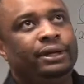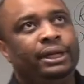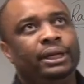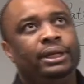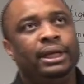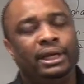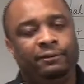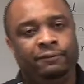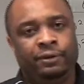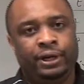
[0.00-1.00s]
3,
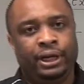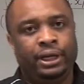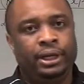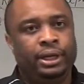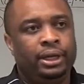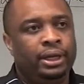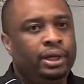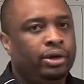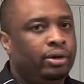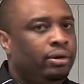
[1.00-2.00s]
negative 40,
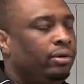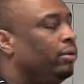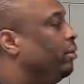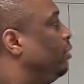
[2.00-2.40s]
no.